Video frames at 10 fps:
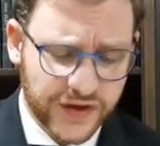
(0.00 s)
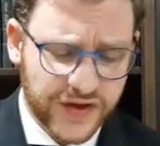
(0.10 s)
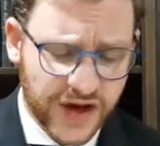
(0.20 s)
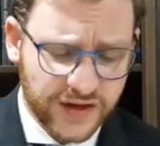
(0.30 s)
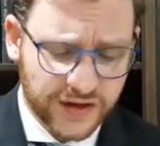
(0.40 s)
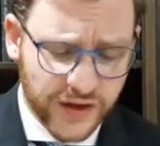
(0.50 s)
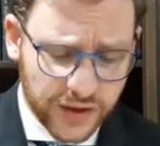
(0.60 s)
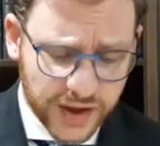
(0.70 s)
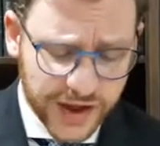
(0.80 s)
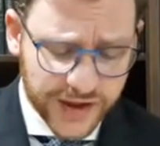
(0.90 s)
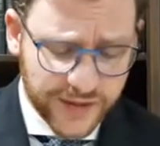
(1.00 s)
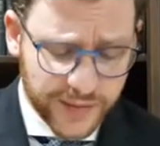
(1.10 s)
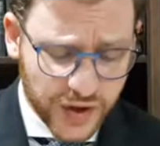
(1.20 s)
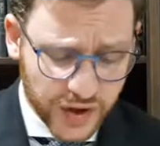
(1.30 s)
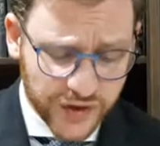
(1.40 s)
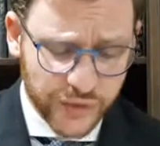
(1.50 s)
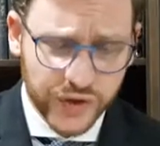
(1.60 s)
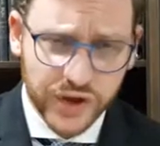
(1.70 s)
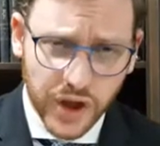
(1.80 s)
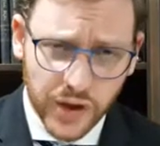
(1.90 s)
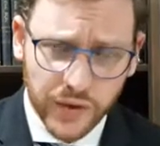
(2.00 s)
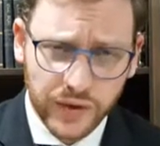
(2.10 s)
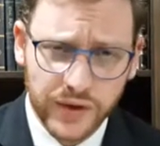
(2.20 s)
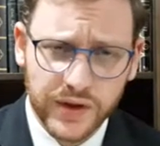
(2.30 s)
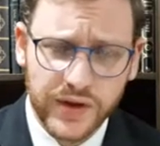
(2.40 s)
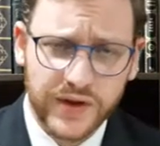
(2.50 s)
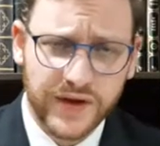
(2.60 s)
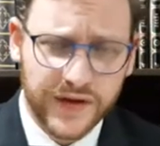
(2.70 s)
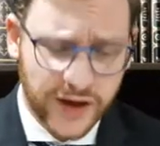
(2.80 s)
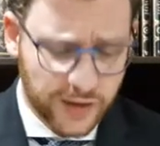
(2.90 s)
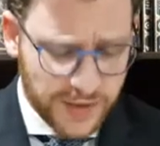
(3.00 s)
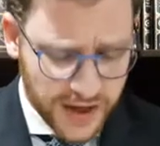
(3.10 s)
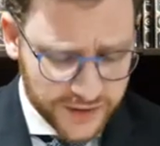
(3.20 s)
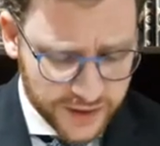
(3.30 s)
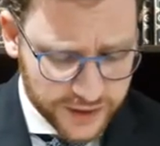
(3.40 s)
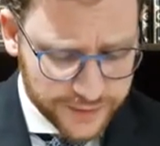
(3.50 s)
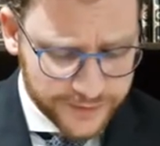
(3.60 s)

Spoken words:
said in the Torah, it's because we know that they are machzik.